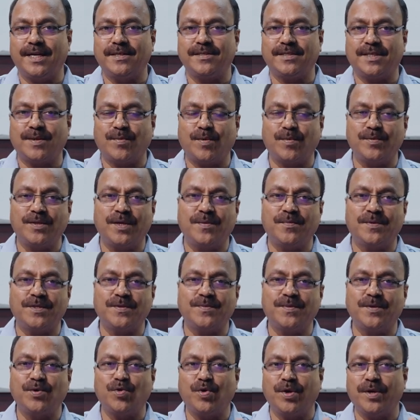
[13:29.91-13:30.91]
and some of them
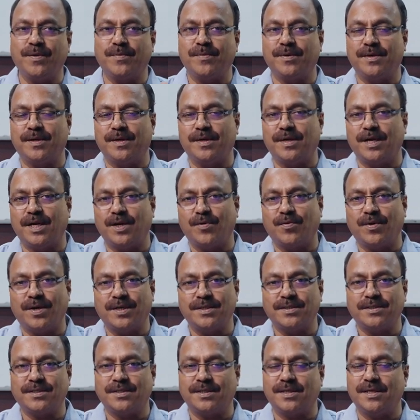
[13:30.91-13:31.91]
must be knowing uh,
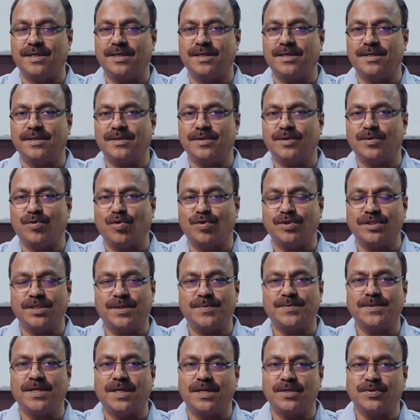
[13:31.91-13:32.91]
advanced uh,
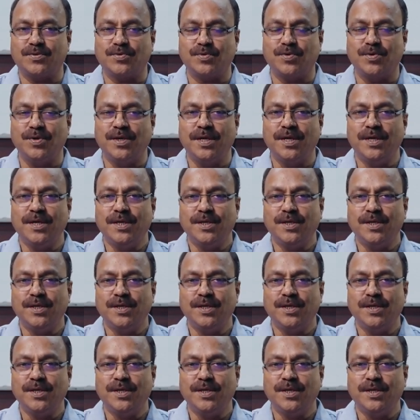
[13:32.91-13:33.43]
concepts also.